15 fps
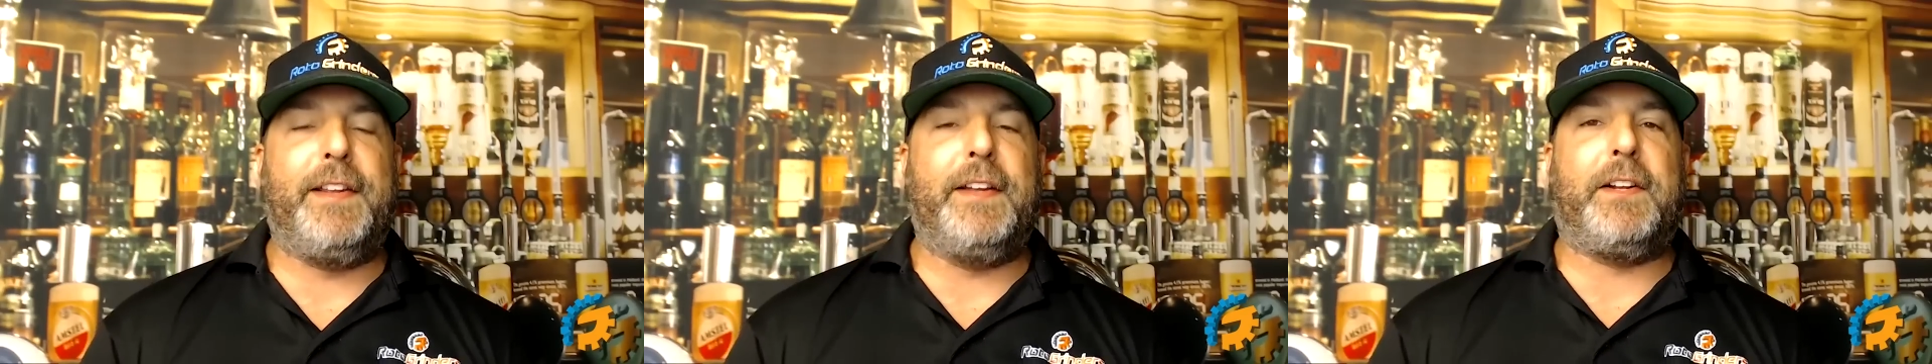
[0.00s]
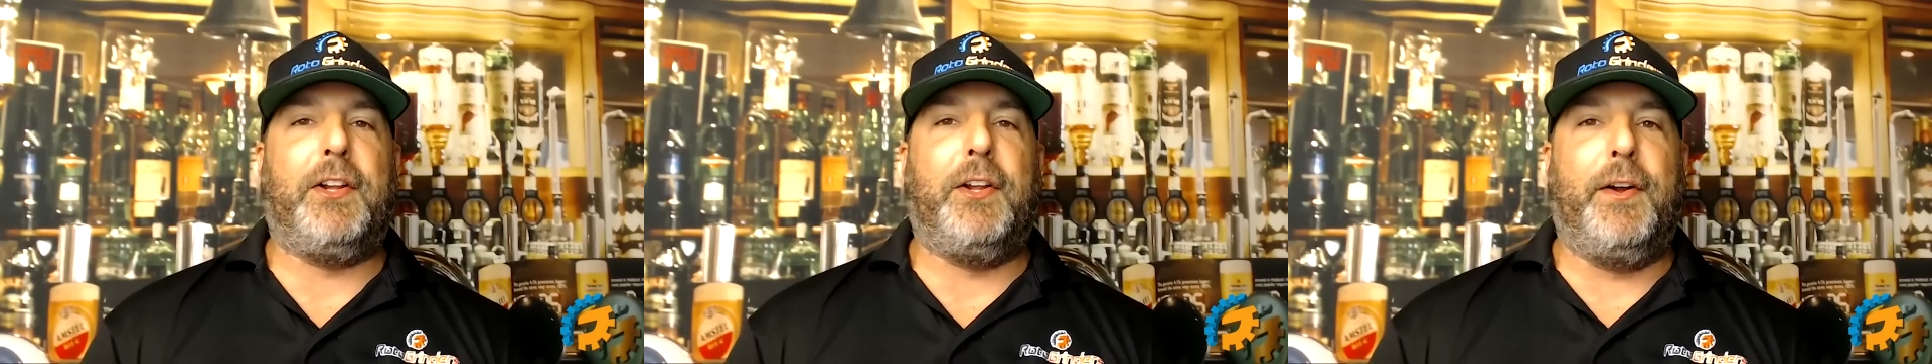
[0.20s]

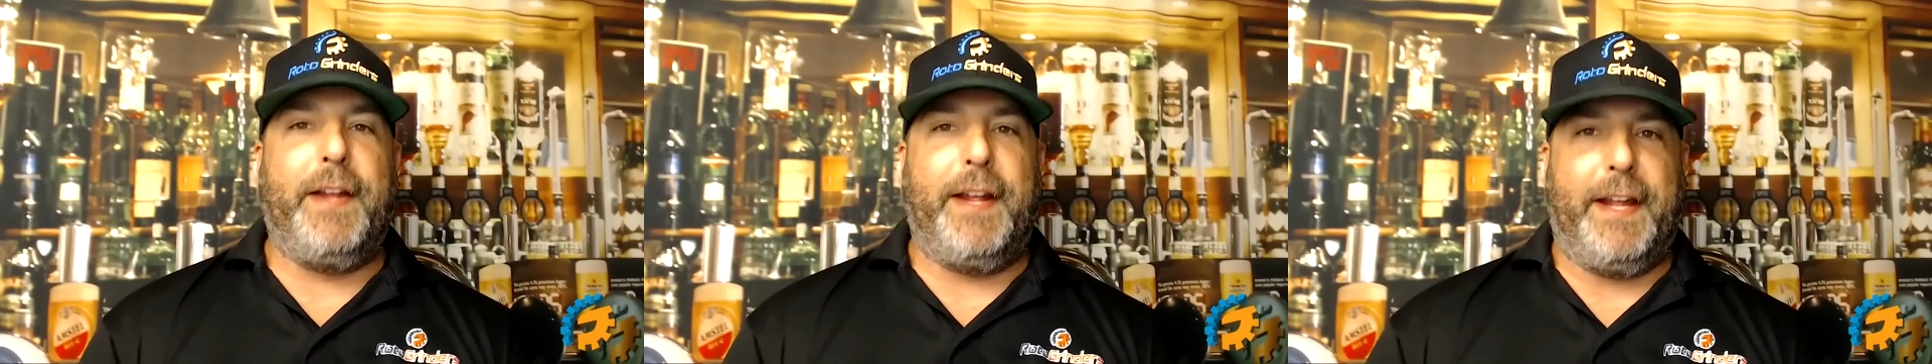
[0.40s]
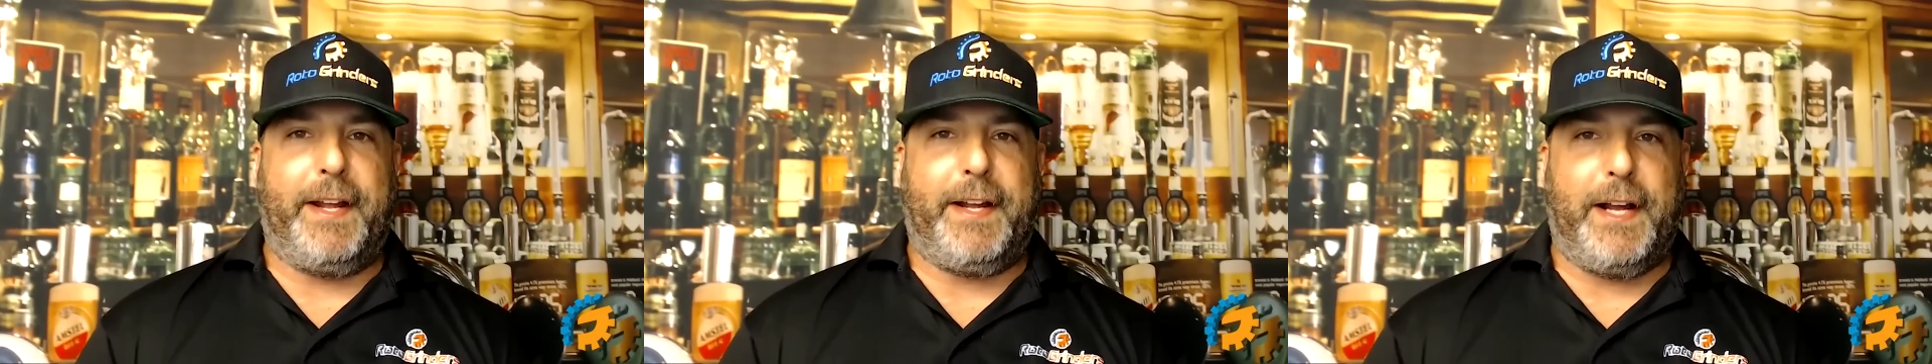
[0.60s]

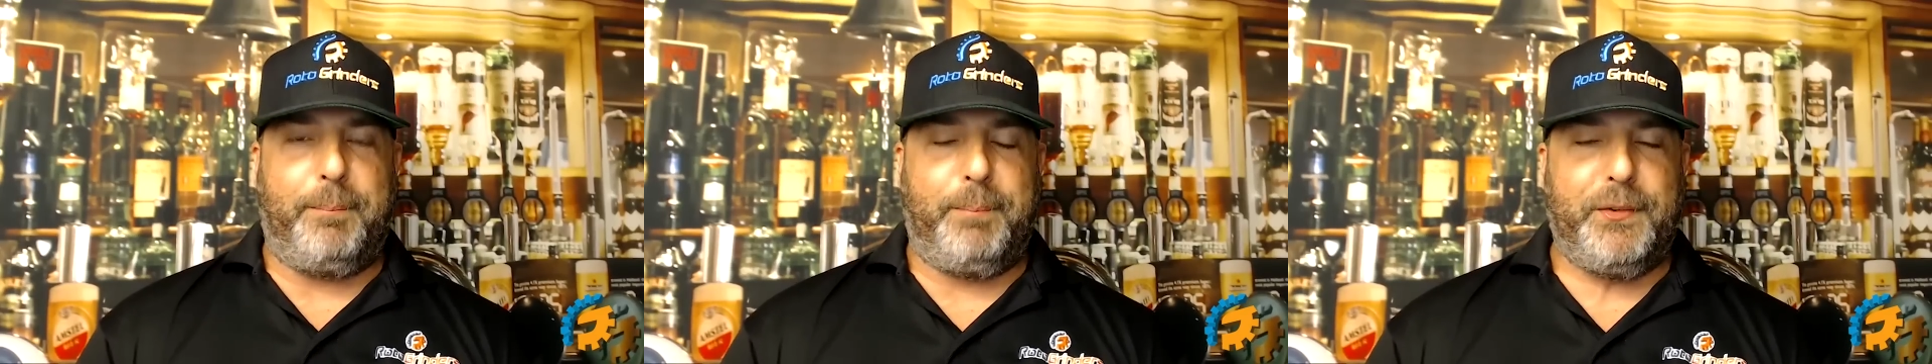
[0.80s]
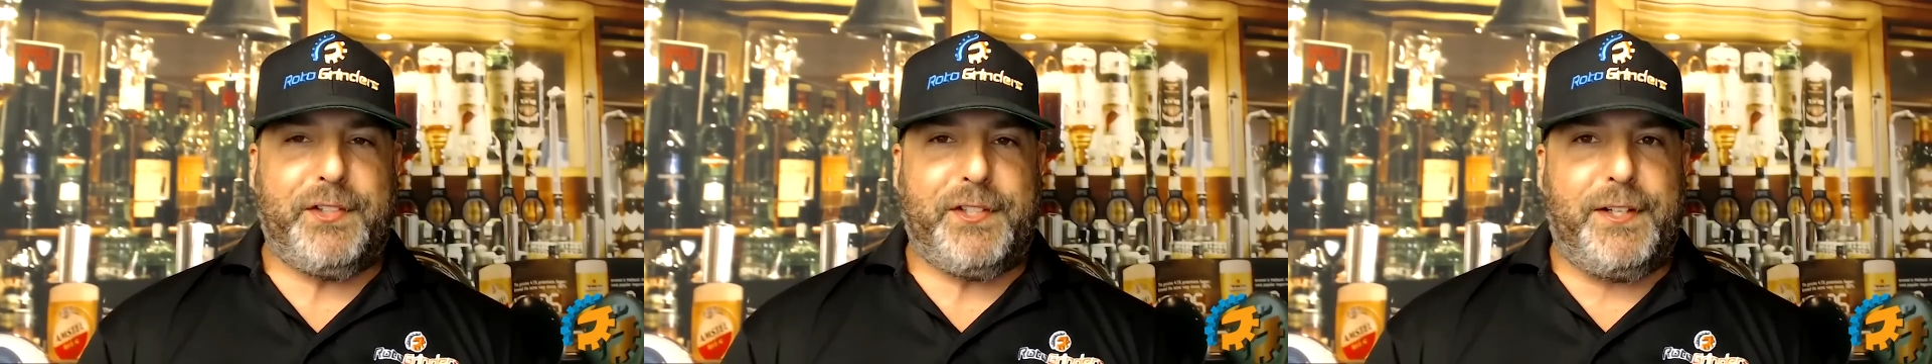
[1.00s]
including a
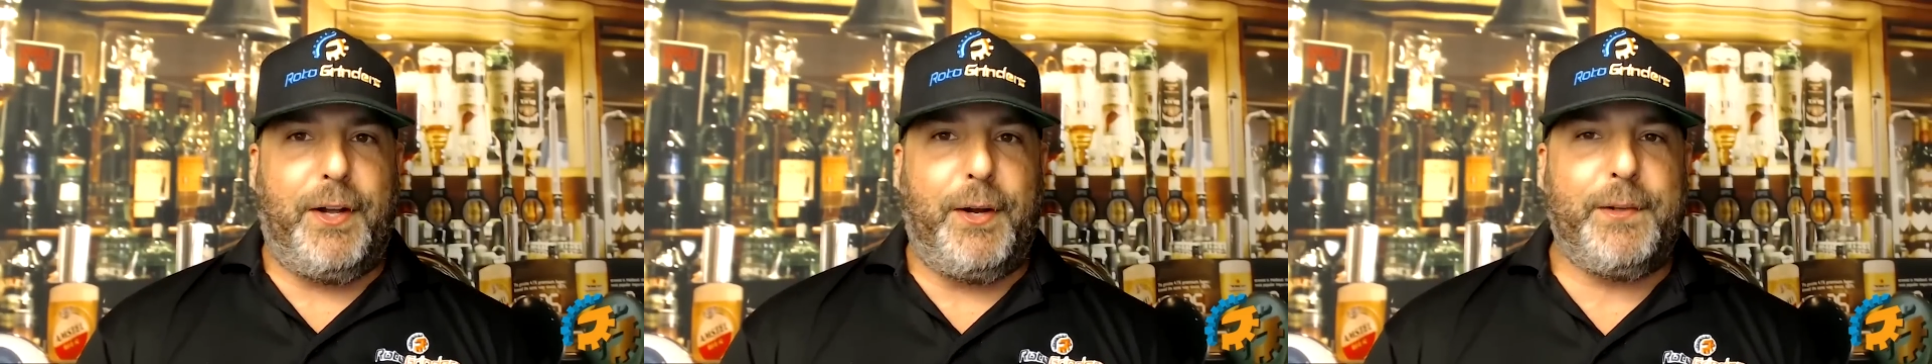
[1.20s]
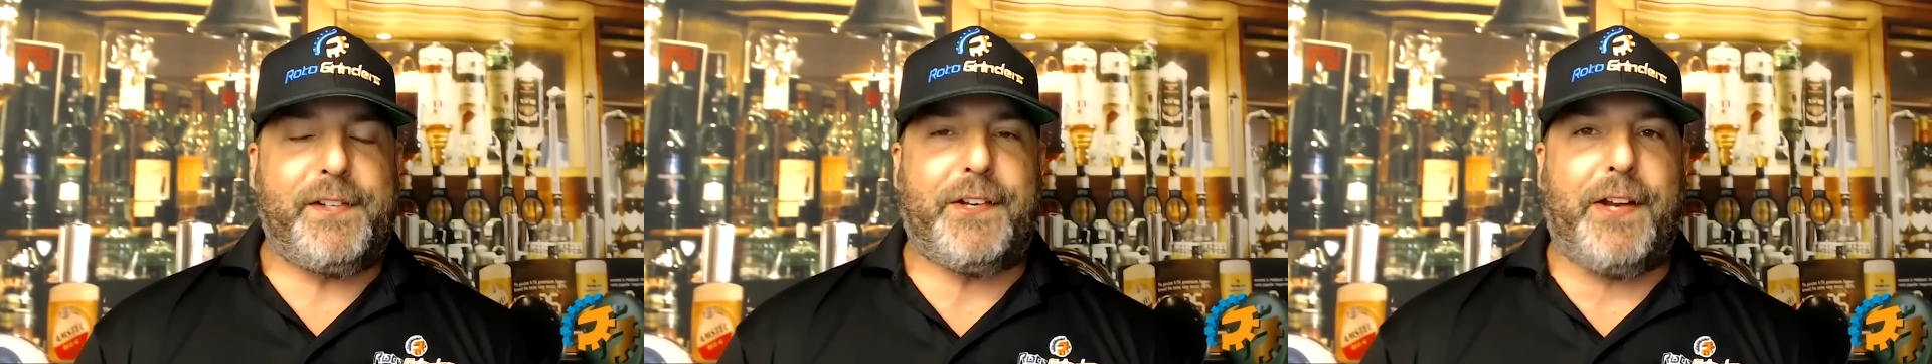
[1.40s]
couple
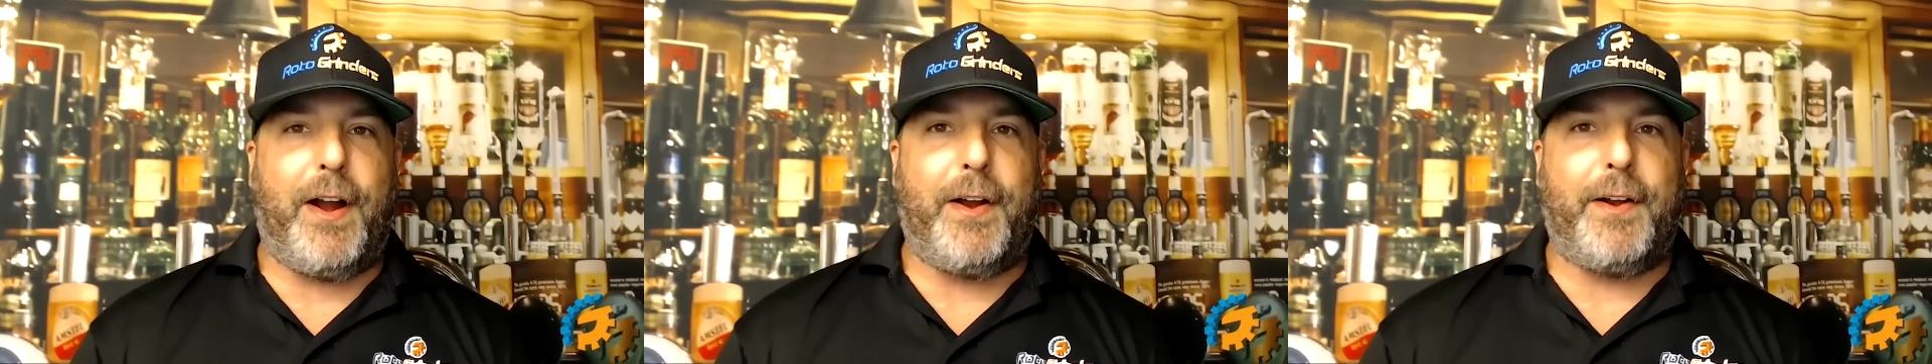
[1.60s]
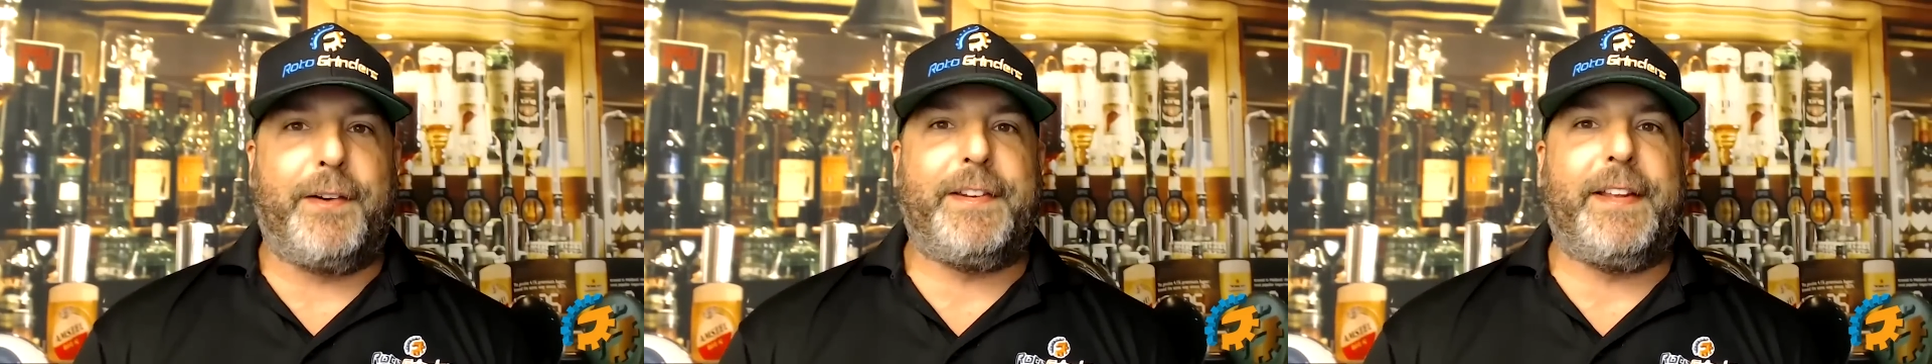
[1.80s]
slow starters.